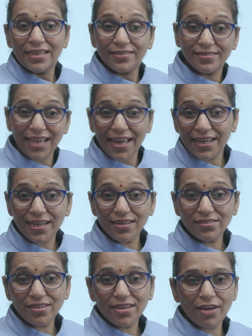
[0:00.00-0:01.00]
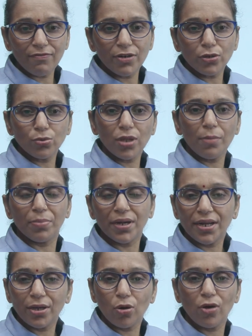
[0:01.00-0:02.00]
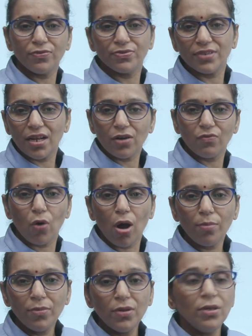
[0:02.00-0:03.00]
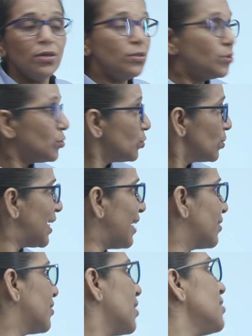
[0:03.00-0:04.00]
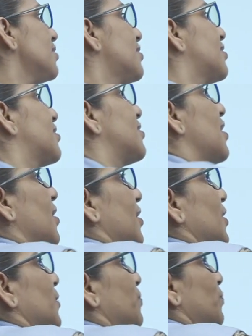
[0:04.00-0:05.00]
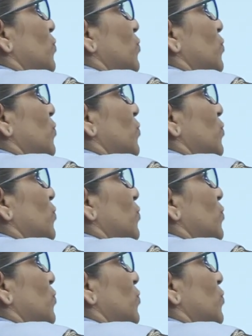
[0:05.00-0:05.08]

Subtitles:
Sericulture refers to the breeding of silkworm to get the silk.